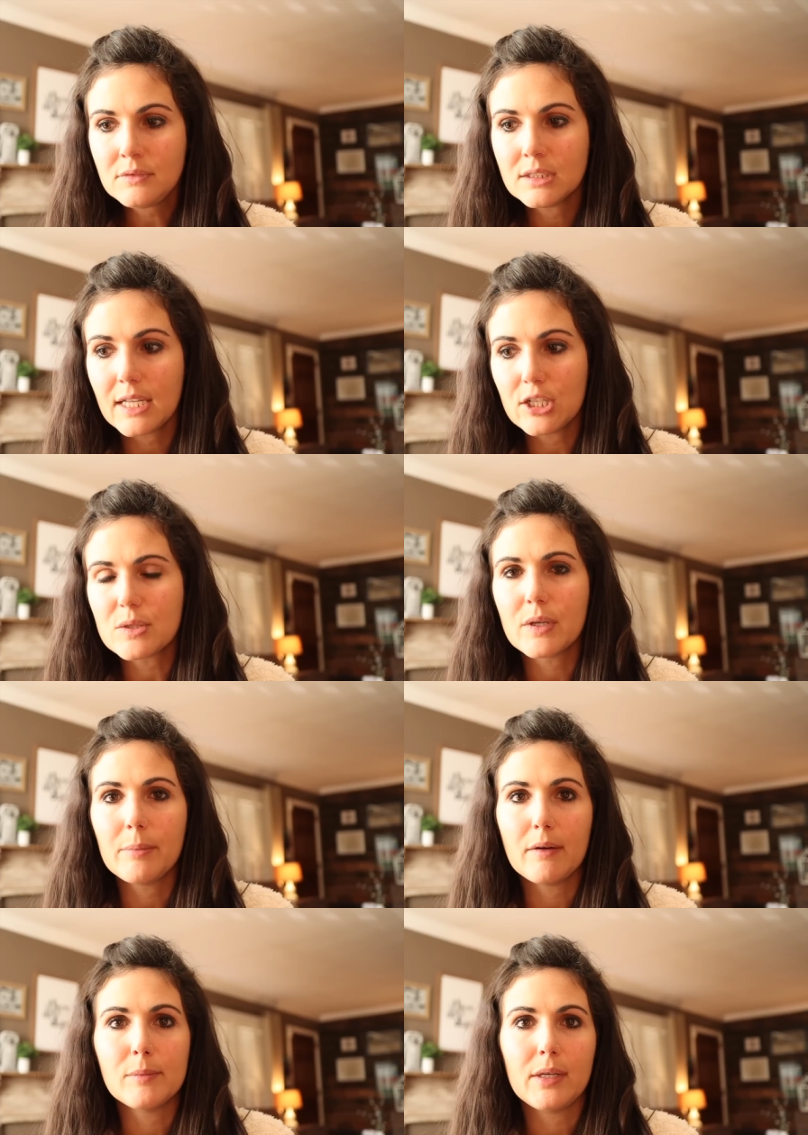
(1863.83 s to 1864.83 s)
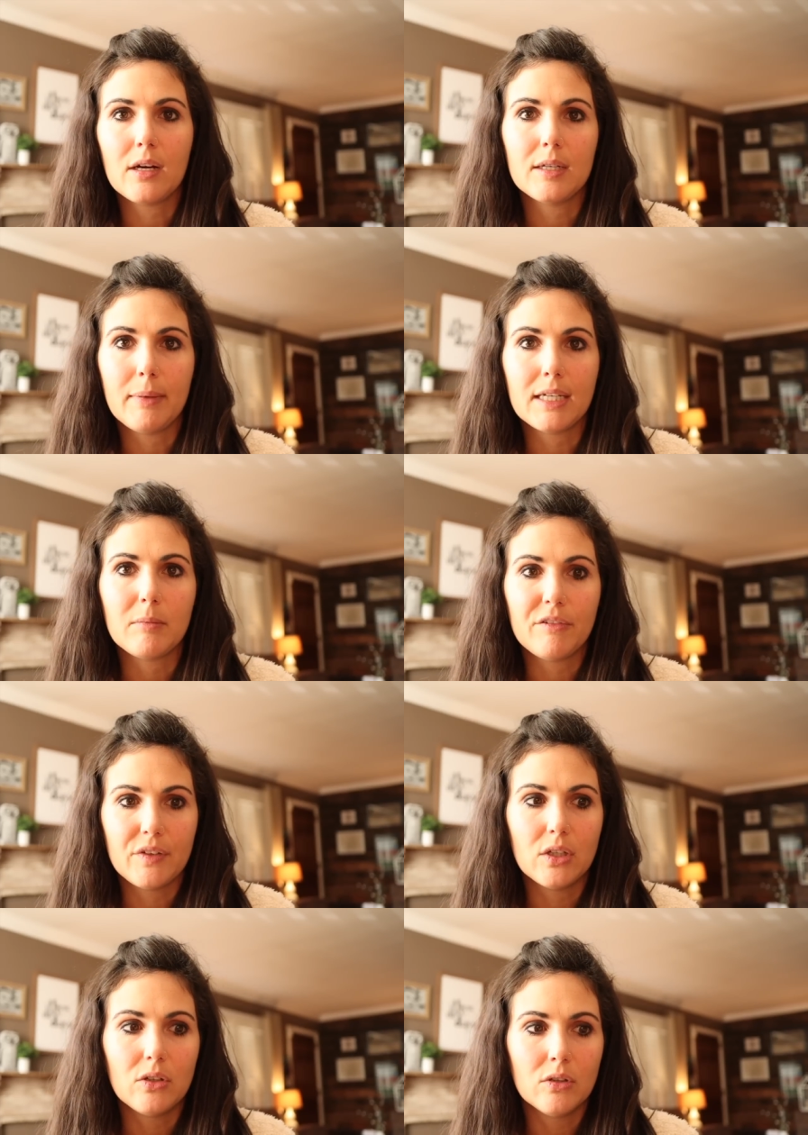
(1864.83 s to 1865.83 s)
they just went above and beyond and making me
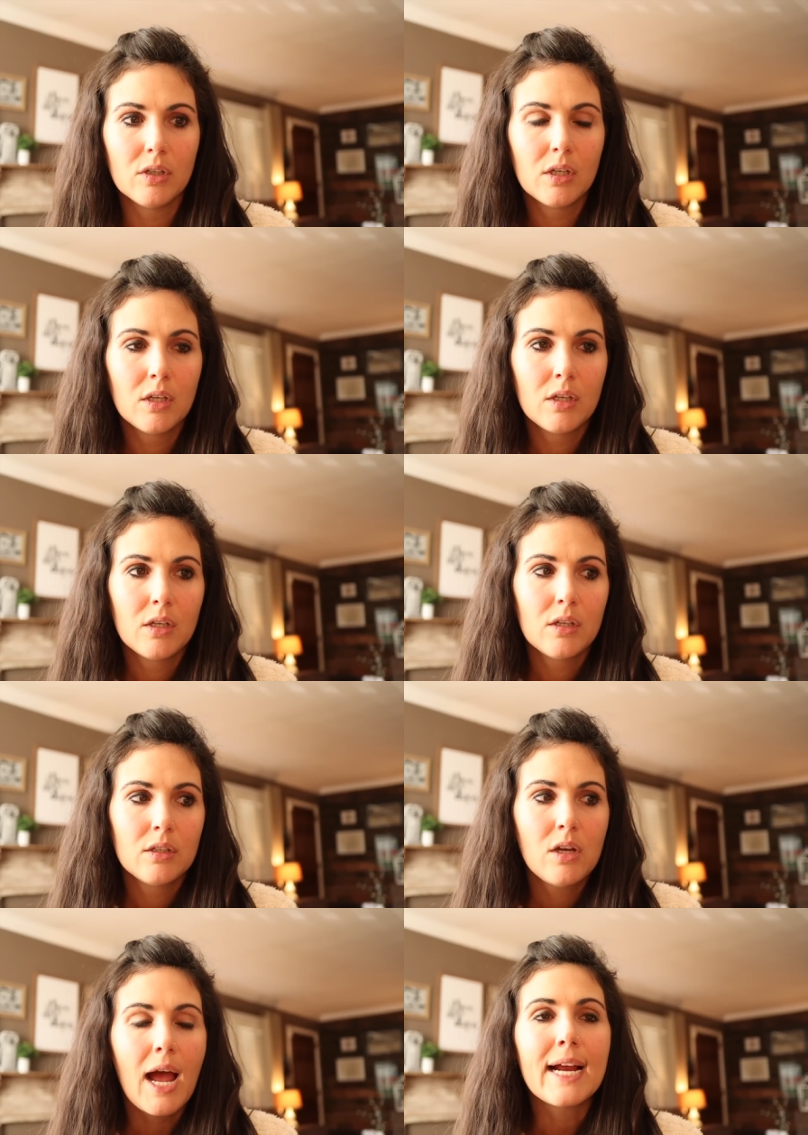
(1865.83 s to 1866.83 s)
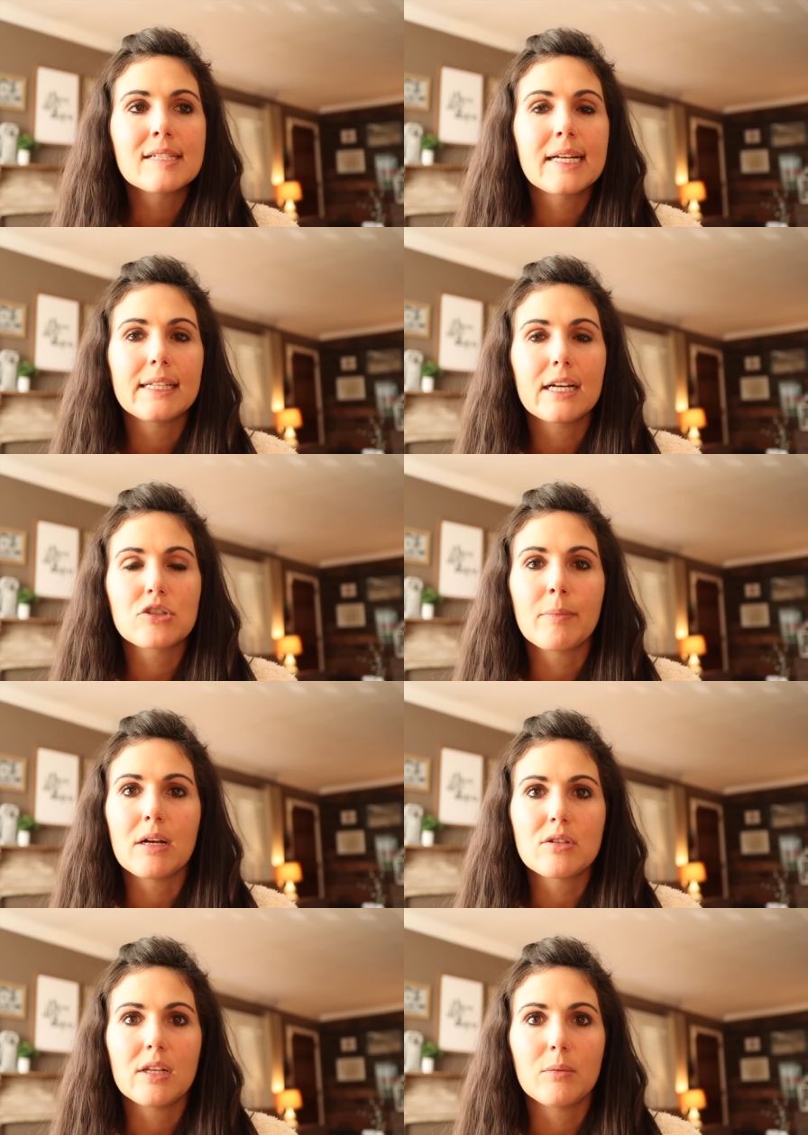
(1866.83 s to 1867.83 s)
feel, I guess, take the extra
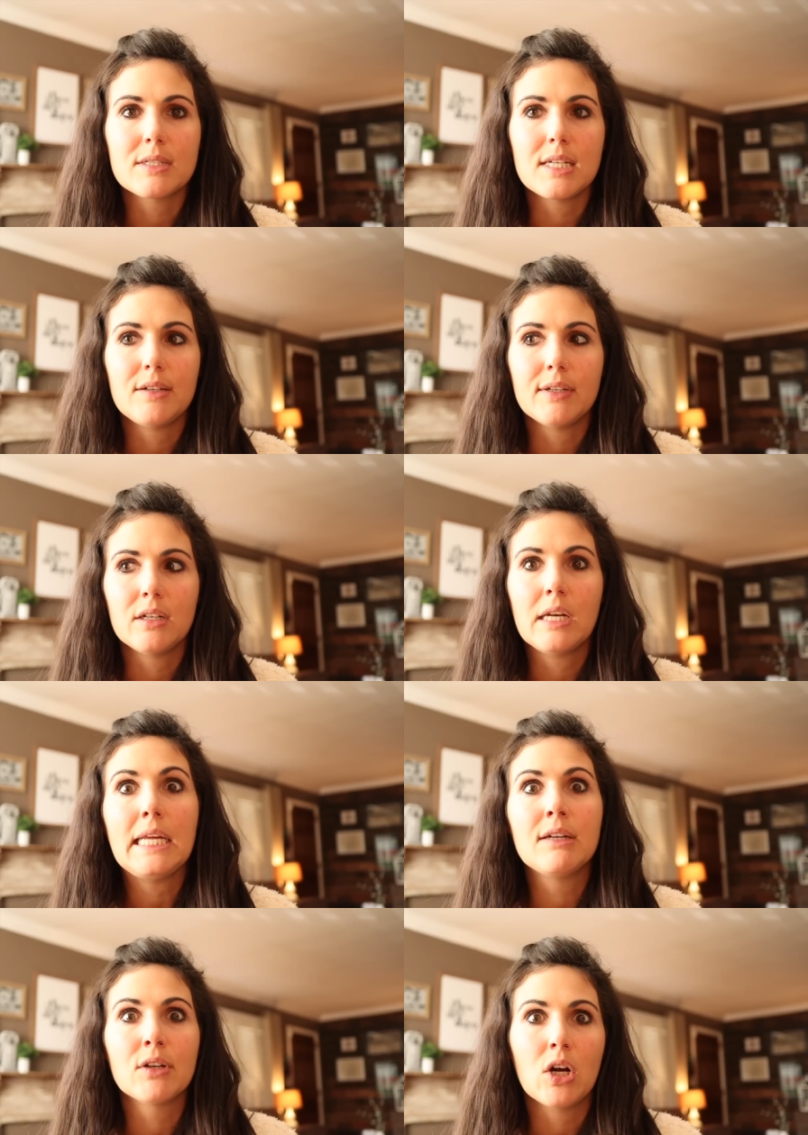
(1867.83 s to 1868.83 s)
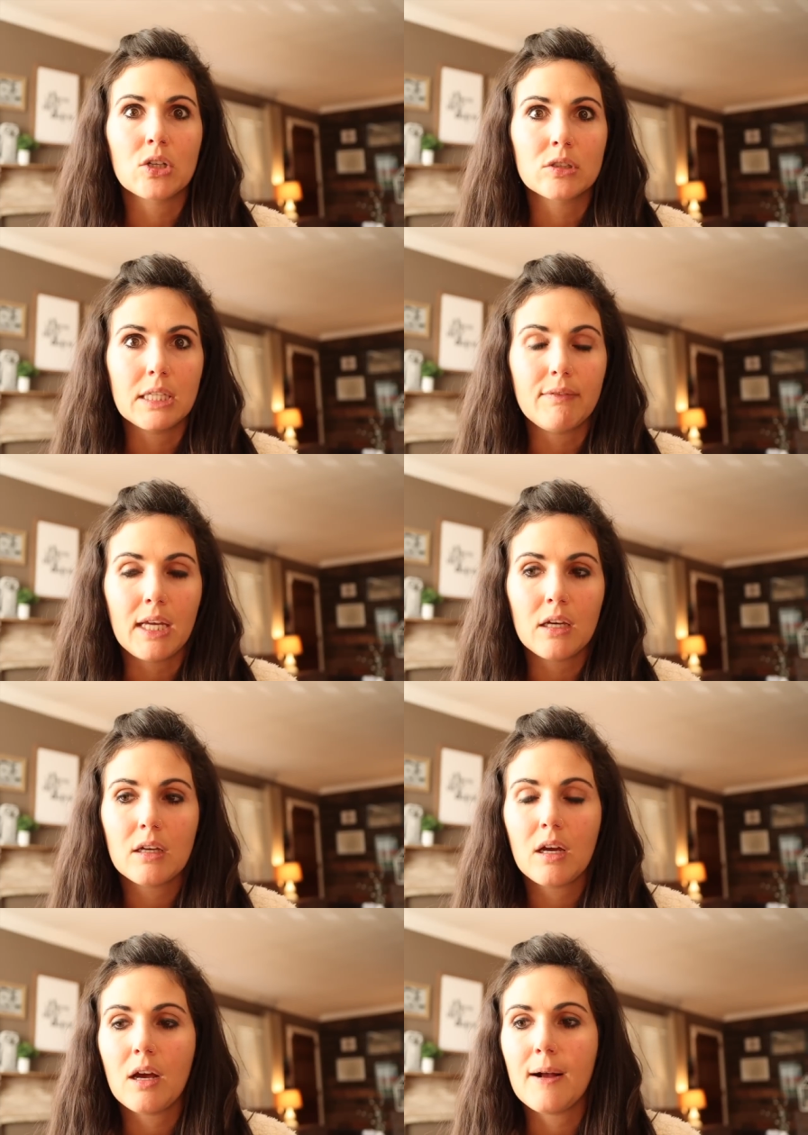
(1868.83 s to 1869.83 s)
mile so that it wasn't even harder leaving.
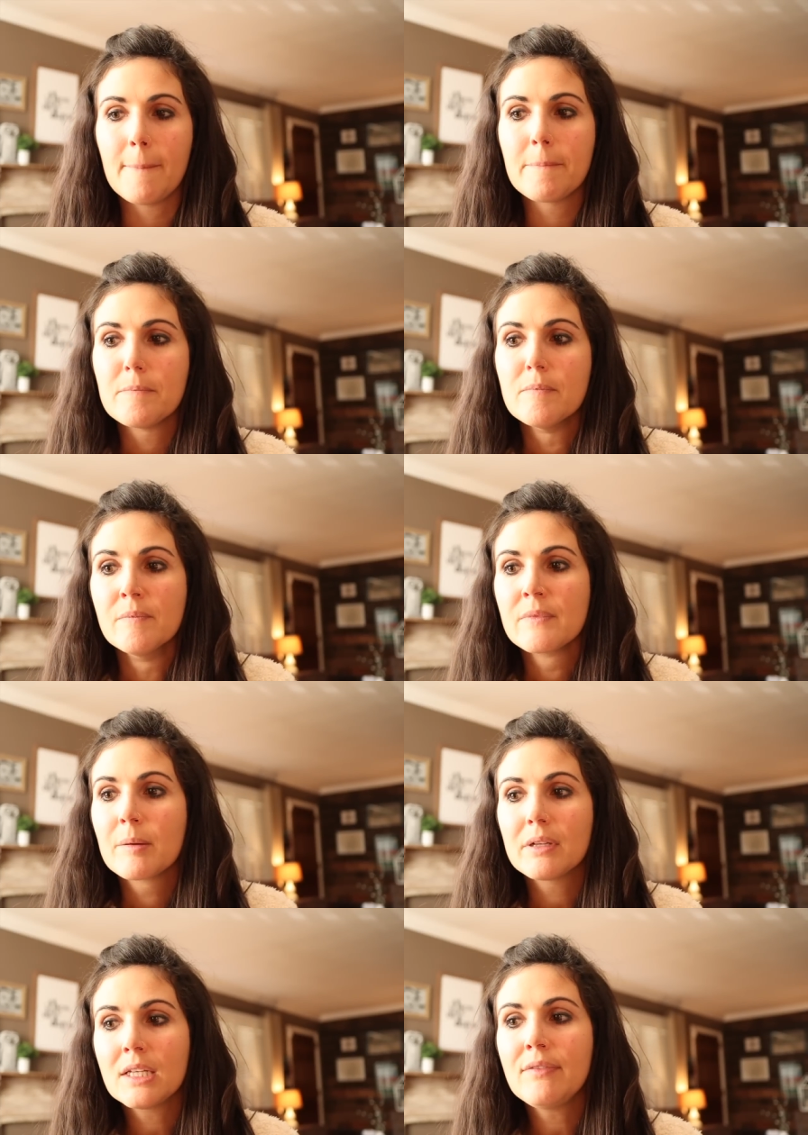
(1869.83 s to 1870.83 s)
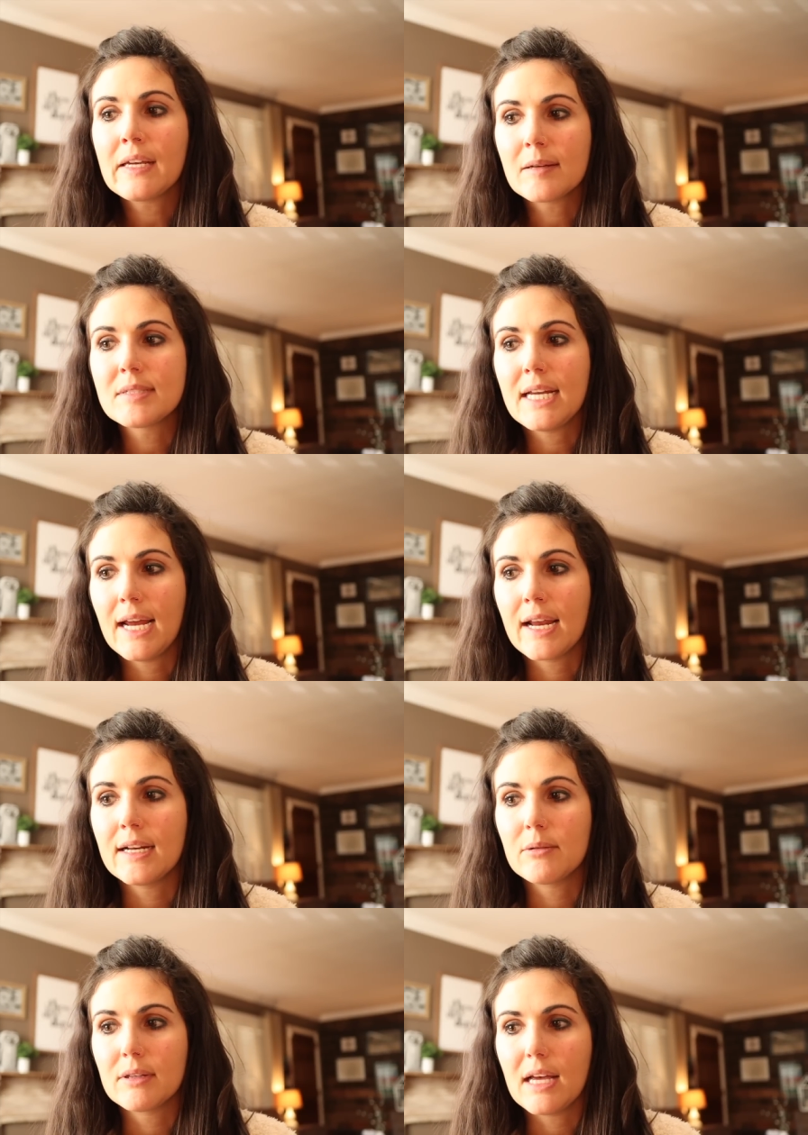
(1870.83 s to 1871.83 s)
But leaving
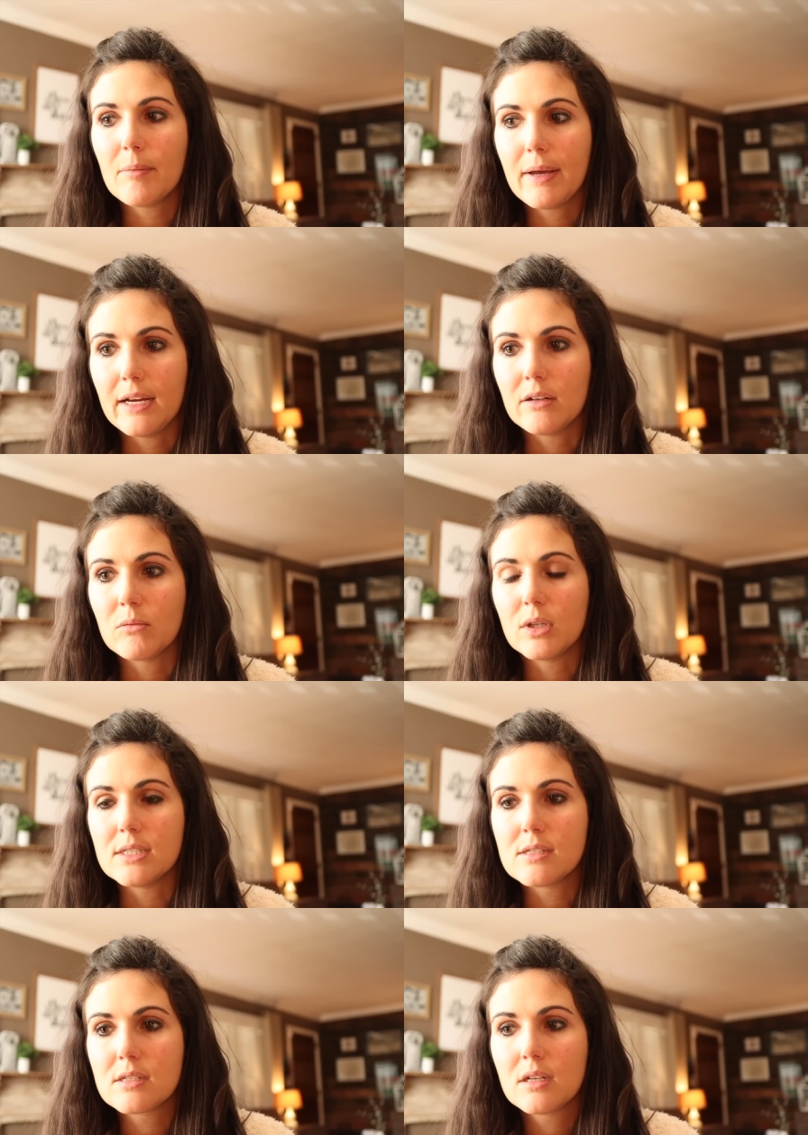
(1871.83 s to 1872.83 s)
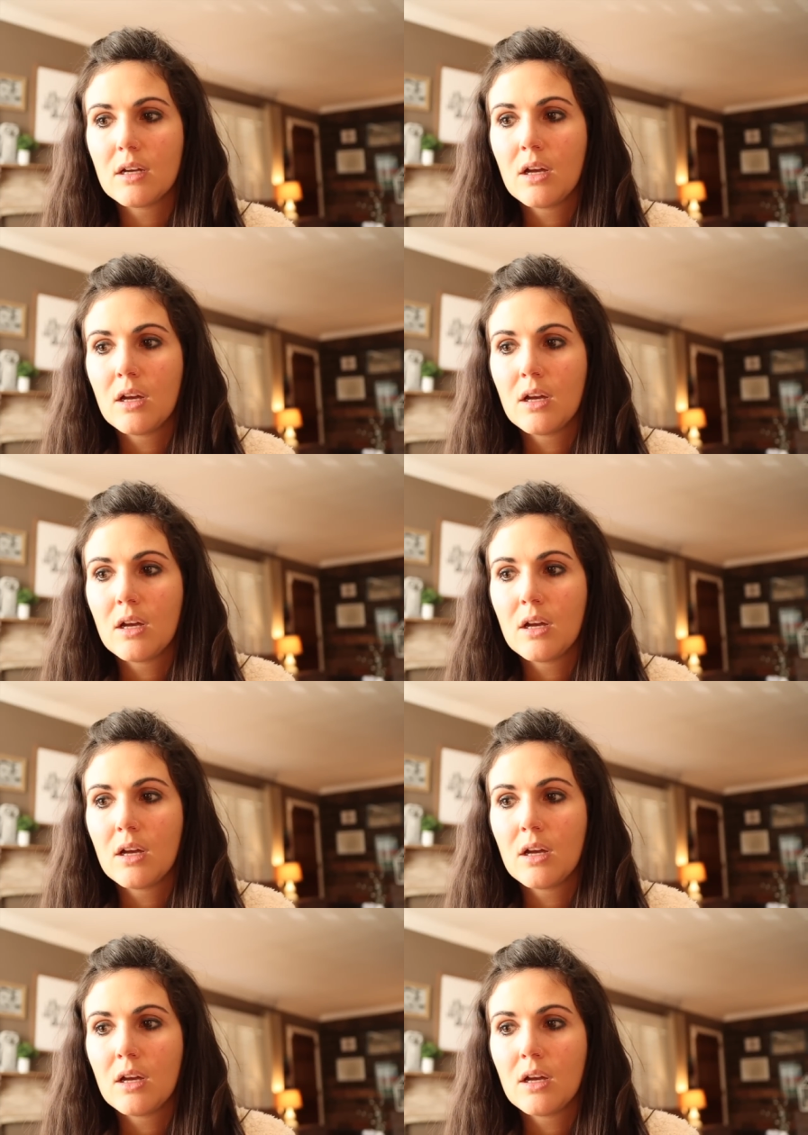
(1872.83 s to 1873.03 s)
empty-handed without Peyton was,